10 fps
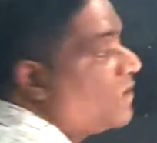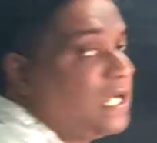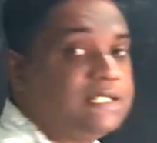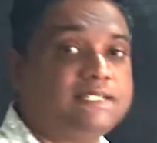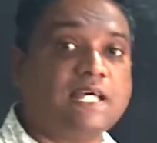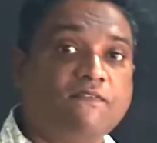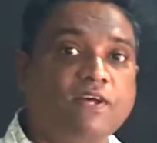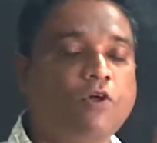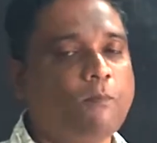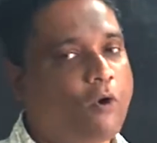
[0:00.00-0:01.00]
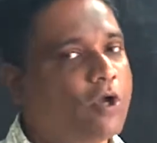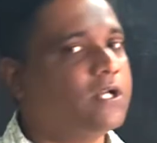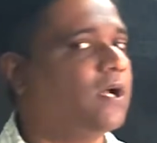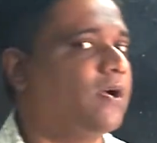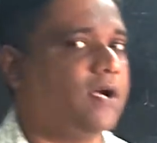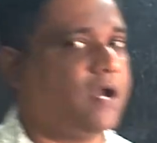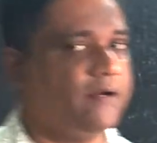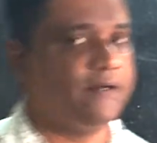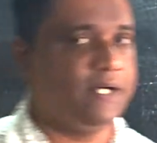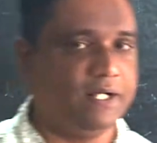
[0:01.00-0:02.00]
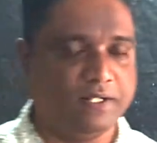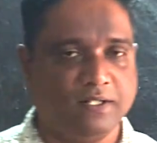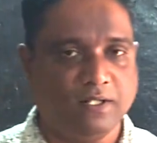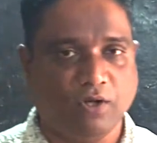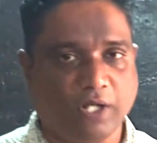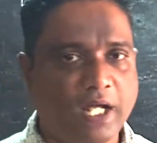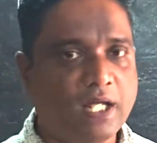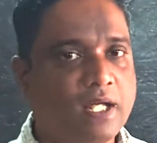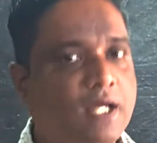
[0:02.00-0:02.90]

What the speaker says: Seven upon 100. Okay,